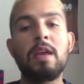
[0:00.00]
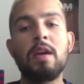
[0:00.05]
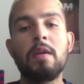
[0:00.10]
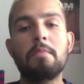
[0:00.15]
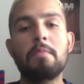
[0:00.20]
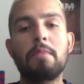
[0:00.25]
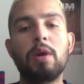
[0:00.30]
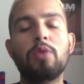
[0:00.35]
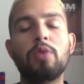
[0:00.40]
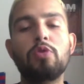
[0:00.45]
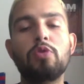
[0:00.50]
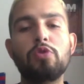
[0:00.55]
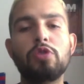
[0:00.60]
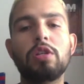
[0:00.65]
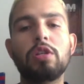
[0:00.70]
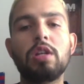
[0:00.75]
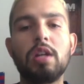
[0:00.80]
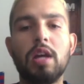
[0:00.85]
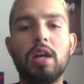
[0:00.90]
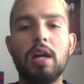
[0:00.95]
But who's
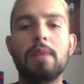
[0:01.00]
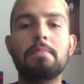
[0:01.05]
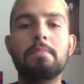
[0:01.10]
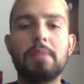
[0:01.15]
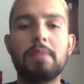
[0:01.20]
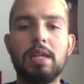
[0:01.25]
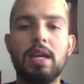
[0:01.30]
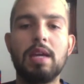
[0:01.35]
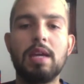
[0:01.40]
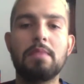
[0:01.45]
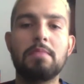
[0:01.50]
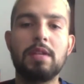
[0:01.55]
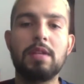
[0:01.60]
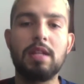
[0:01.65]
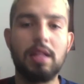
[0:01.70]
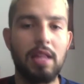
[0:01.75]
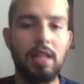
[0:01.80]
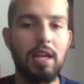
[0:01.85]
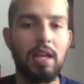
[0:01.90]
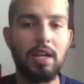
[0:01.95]
going to accompany him in the
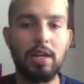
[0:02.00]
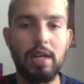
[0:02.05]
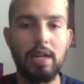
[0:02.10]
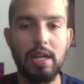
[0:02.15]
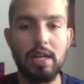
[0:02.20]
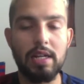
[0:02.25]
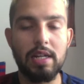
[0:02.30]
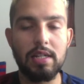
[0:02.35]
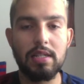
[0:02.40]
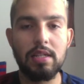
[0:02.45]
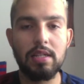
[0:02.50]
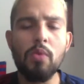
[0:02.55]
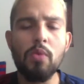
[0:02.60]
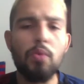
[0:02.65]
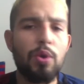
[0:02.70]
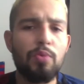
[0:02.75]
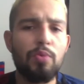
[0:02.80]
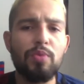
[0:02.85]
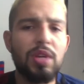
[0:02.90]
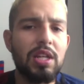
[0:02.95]
later years? What
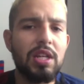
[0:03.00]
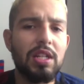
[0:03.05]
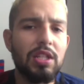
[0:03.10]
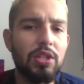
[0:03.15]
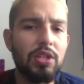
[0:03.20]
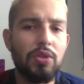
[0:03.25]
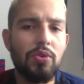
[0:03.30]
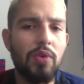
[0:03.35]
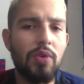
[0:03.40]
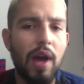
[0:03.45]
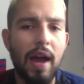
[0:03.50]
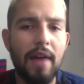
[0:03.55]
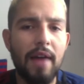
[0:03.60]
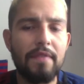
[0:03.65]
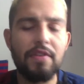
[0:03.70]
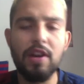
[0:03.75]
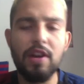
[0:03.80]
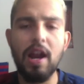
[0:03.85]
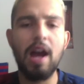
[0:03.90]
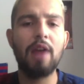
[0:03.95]
are we going to do
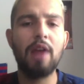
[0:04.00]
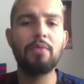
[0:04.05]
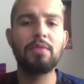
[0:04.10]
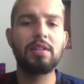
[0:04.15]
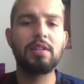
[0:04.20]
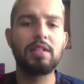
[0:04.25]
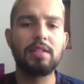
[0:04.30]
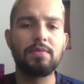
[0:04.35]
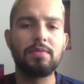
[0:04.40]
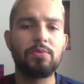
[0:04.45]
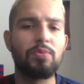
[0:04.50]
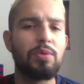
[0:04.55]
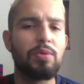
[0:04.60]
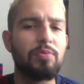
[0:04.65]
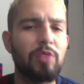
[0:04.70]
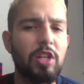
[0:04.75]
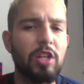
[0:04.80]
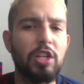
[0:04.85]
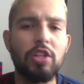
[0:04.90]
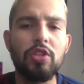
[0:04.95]
after Howard leaves? What are
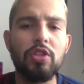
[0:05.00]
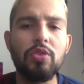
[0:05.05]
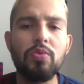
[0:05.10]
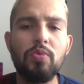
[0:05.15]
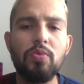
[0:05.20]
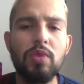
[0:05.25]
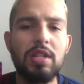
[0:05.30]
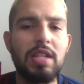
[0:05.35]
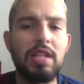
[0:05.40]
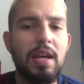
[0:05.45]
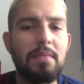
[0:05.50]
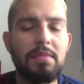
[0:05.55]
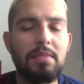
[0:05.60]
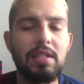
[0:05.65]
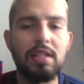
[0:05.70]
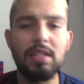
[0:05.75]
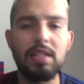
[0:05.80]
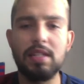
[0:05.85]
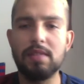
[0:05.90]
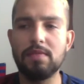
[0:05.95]
we going to do when Dempsey
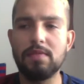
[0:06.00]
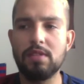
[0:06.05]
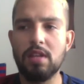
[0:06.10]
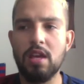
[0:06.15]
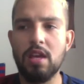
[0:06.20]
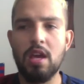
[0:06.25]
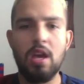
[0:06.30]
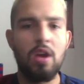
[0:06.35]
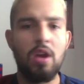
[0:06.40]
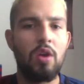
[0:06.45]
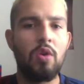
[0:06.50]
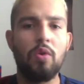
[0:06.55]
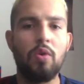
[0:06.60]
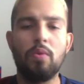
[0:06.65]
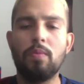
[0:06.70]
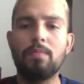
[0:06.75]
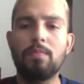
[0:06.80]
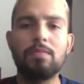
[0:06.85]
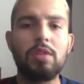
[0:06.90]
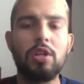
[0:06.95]
leaves?
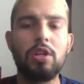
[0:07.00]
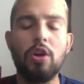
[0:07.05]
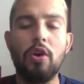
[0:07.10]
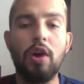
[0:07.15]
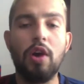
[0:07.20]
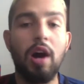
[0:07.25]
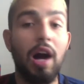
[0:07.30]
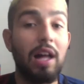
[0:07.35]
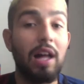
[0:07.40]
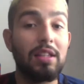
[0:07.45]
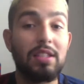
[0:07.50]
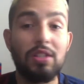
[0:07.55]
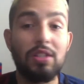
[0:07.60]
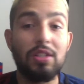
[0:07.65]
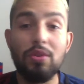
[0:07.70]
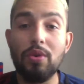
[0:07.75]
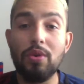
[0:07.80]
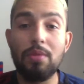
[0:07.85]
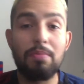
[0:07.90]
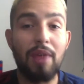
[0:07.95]
You know,
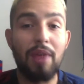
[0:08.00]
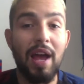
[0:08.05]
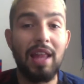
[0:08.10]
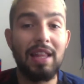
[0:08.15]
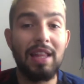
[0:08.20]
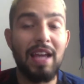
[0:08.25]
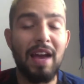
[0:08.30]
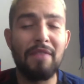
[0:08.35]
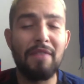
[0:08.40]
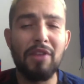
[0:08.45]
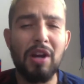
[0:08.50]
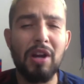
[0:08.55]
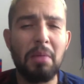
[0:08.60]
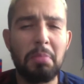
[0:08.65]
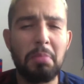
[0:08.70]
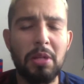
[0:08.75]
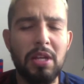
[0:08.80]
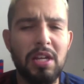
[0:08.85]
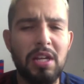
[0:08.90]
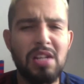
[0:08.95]
Altidore, Bradley have a couple of
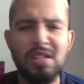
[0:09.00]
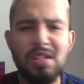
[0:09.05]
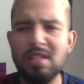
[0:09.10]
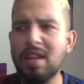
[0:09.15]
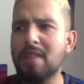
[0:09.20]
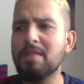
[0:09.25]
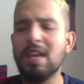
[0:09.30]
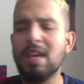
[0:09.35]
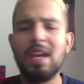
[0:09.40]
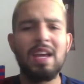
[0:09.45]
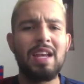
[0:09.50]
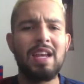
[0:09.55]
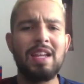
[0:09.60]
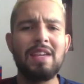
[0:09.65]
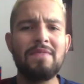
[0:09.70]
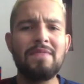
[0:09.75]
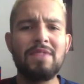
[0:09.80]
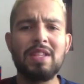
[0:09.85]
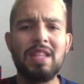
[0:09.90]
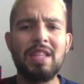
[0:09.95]
years left, and
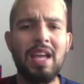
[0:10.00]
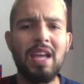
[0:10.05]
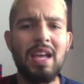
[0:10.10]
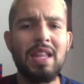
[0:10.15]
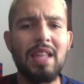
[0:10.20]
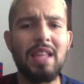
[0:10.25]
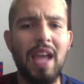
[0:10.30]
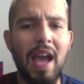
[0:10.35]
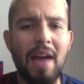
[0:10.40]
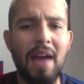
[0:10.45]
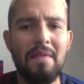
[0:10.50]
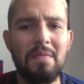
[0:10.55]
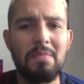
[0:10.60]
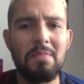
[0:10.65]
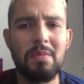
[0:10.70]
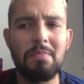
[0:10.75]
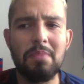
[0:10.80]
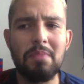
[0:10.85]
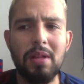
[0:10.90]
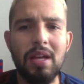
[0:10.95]
even then, they haven't been
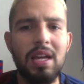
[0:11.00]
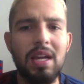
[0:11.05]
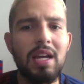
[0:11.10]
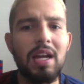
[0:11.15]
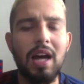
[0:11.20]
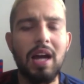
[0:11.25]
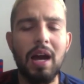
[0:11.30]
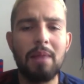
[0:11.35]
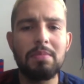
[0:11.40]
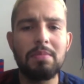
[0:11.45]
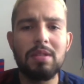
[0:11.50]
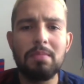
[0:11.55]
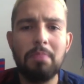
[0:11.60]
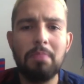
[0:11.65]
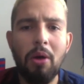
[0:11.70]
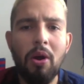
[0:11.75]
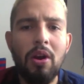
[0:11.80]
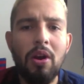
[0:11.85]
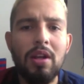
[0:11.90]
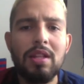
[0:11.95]
playing up to
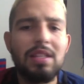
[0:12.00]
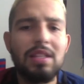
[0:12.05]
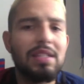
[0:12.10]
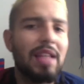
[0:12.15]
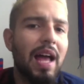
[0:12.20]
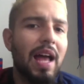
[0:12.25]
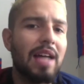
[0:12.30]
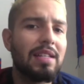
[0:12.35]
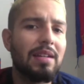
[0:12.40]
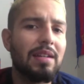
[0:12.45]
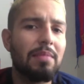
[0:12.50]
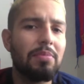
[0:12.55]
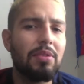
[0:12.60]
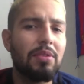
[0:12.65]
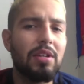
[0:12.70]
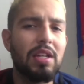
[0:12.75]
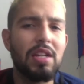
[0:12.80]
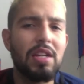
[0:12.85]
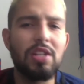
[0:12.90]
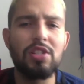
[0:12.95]
par in those last couple of
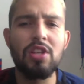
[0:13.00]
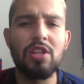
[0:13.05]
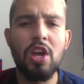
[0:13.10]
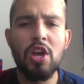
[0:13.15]
years.